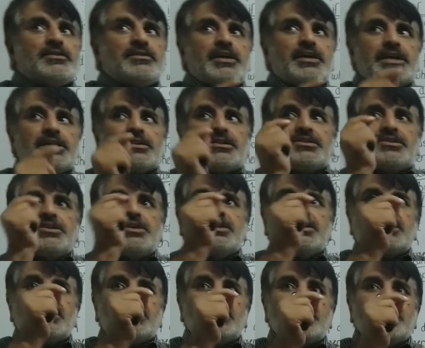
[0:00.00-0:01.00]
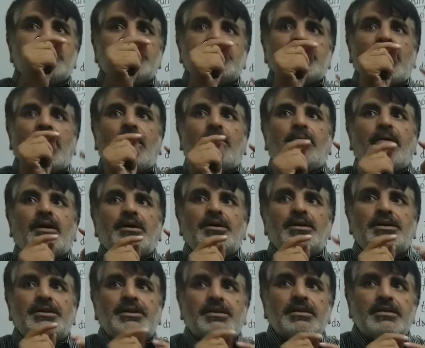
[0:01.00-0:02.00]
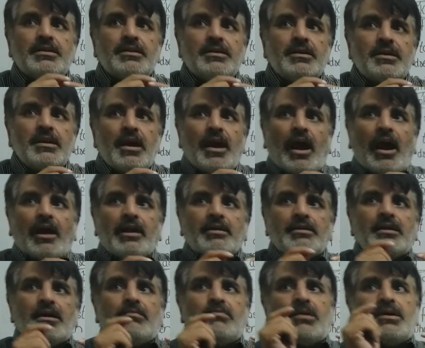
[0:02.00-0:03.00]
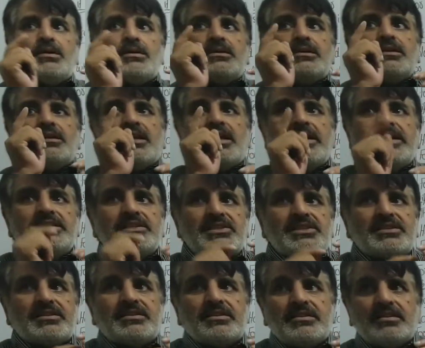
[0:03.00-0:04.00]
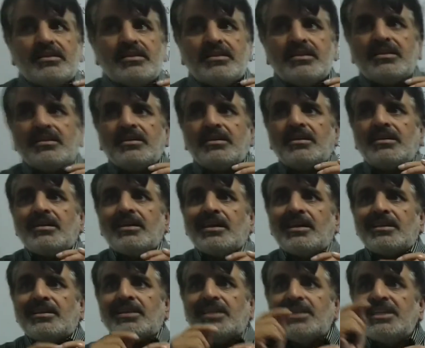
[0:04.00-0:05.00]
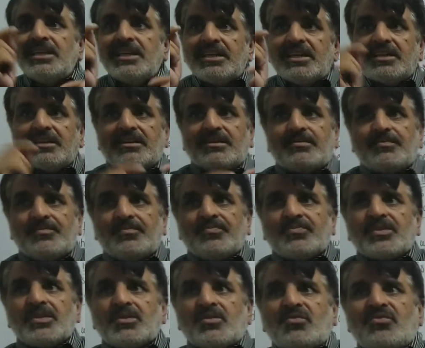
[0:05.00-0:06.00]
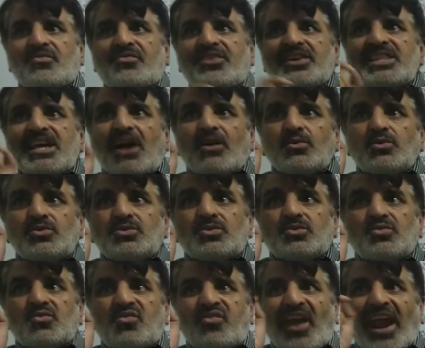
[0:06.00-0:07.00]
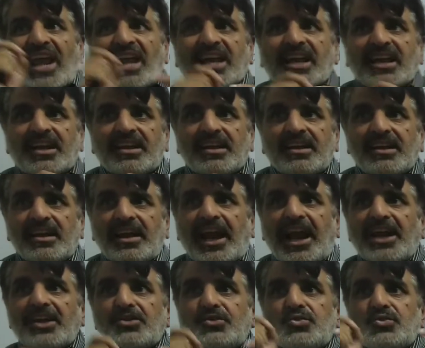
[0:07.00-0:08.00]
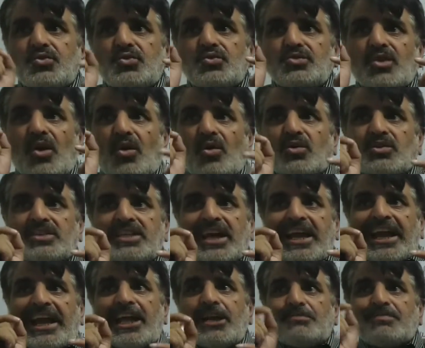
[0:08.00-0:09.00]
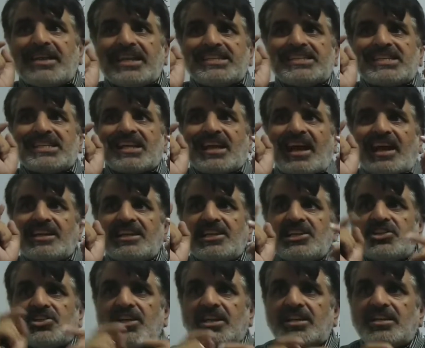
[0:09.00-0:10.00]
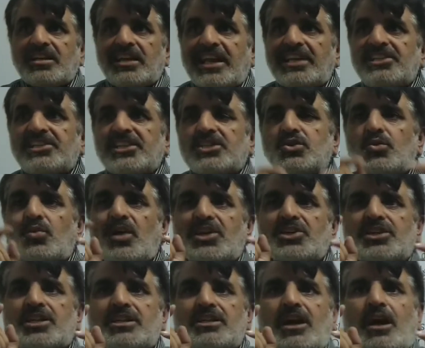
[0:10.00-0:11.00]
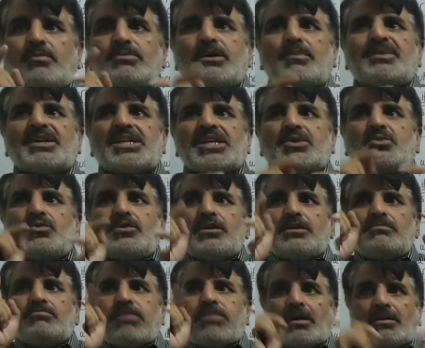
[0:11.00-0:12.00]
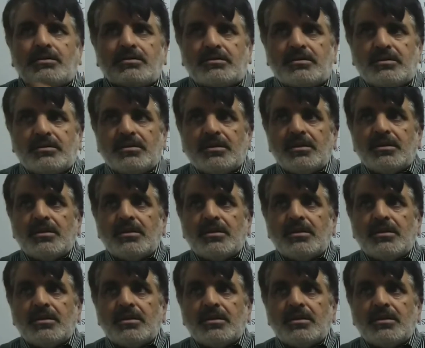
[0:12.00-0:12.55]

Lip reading: that there is a bird, and the bird is here without wing, and you know the helpless condition and situation of the particular bird.